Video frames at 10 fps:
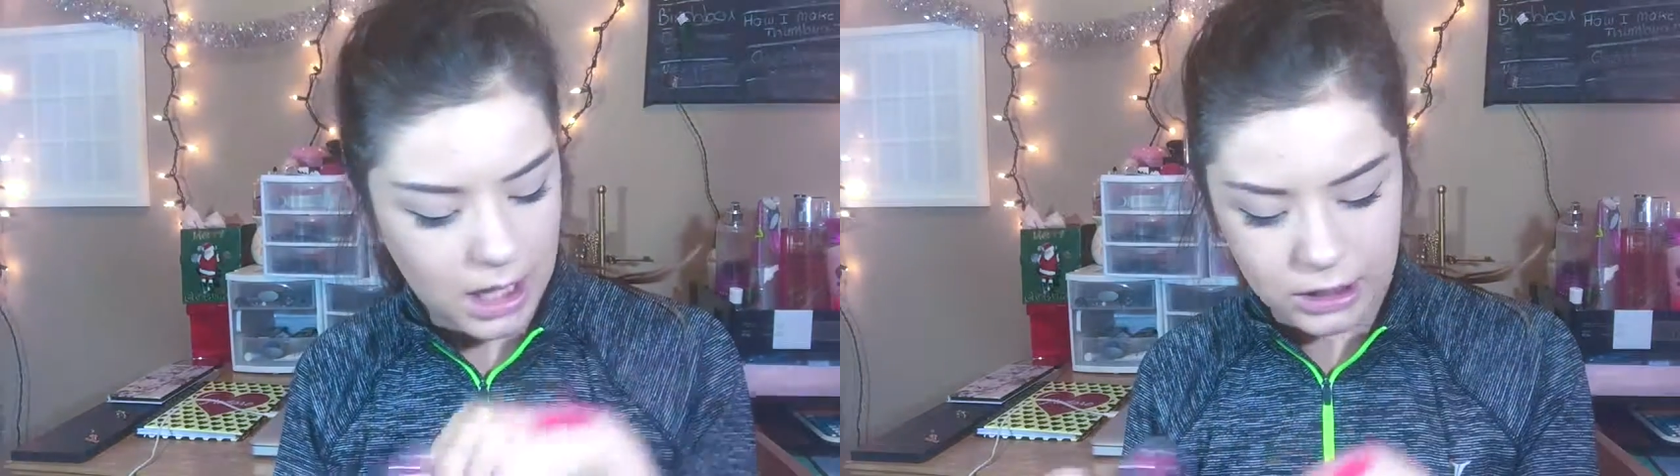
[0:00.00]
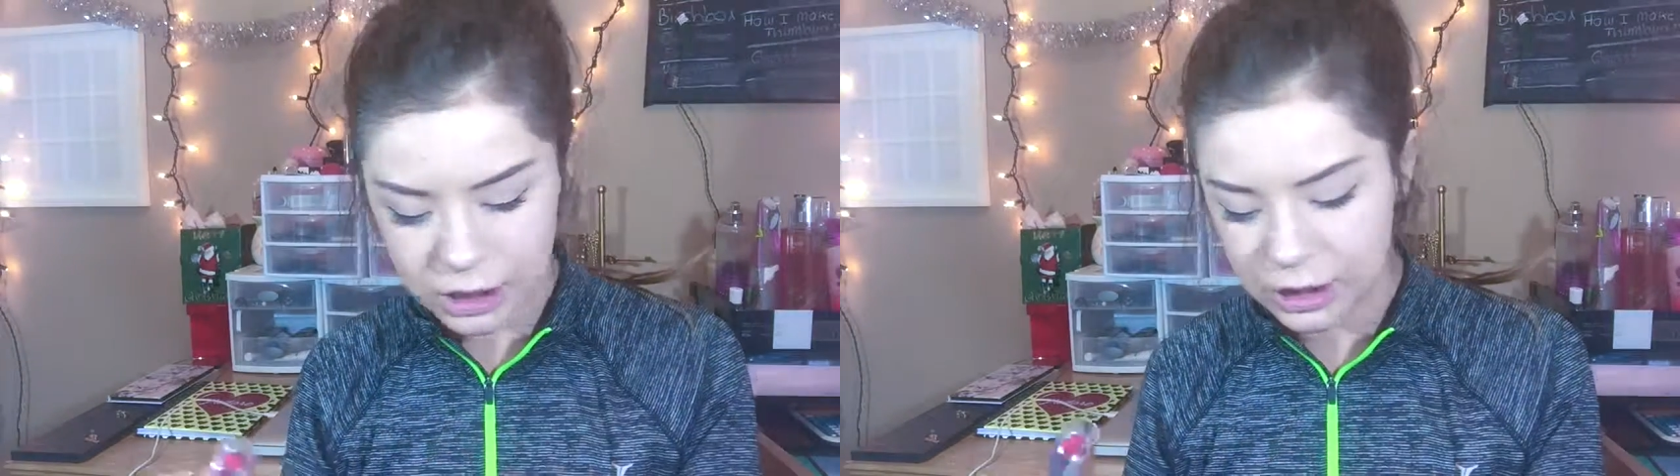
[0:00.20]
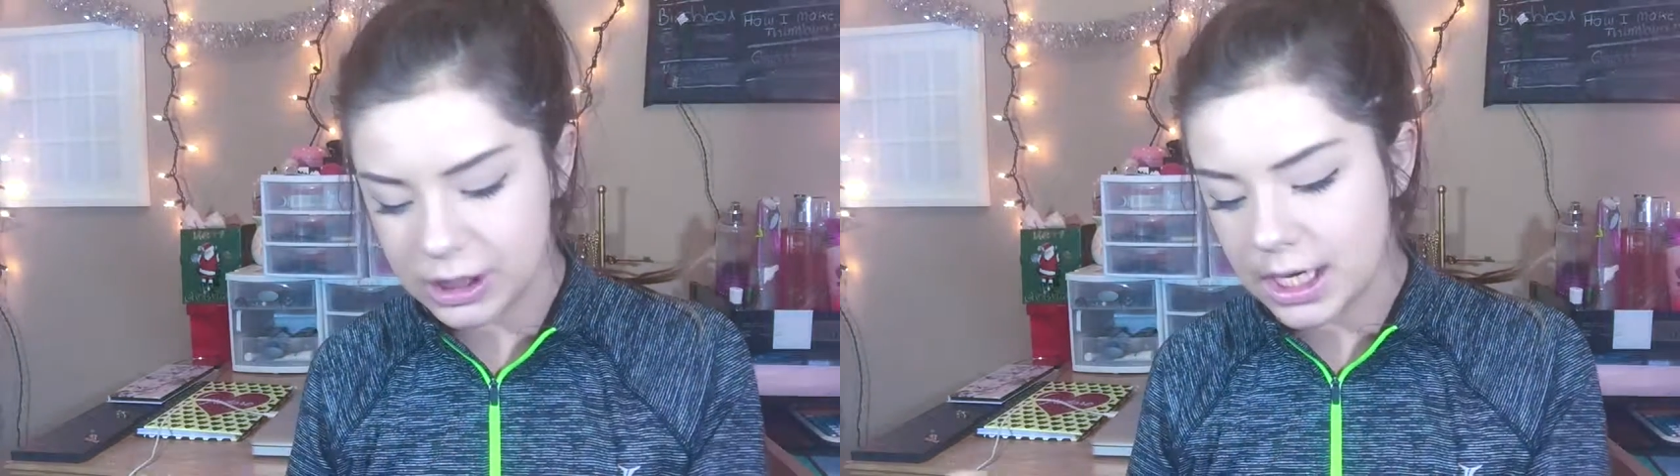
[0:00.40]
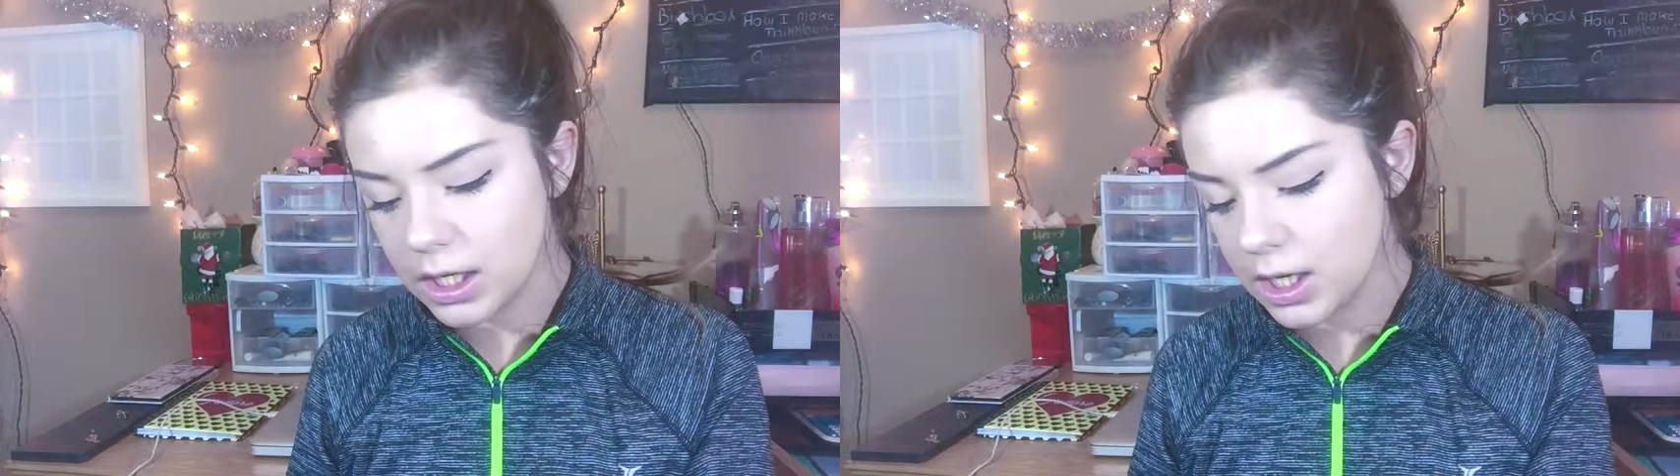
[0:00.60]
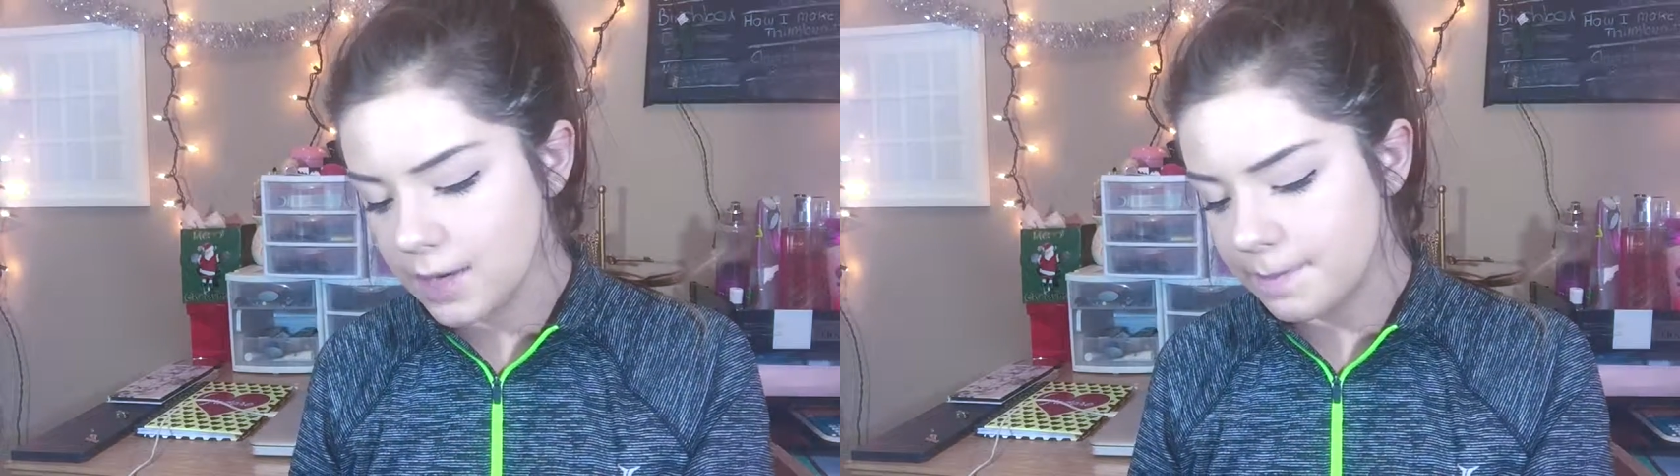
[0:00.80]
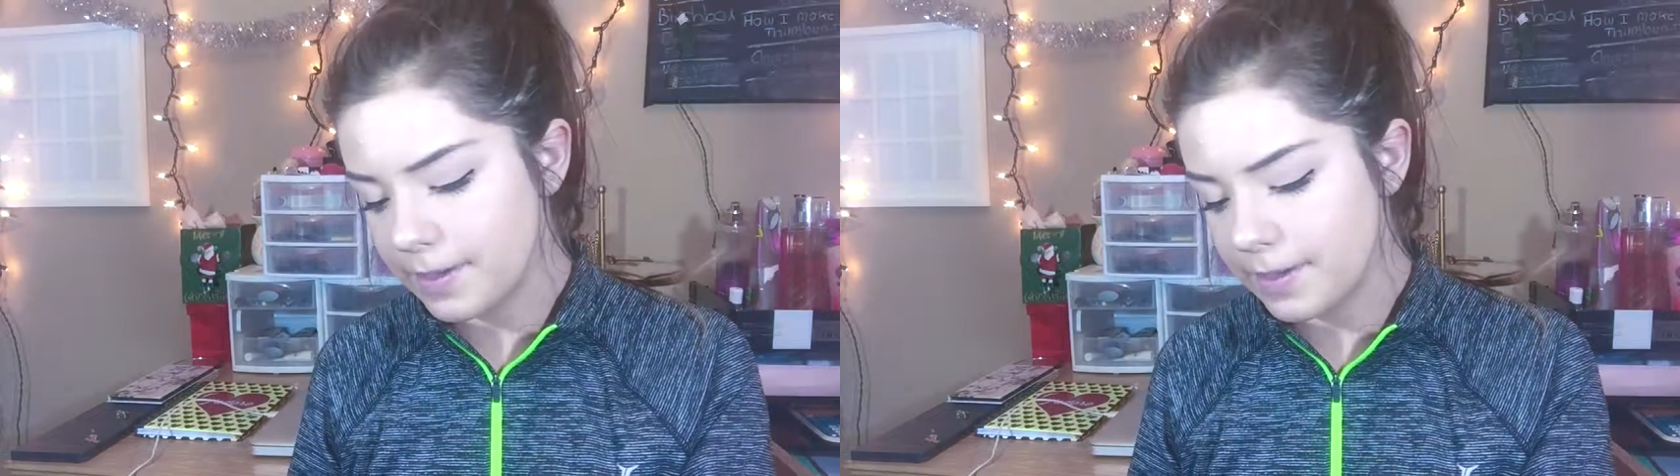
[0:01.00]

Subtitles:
not sheer,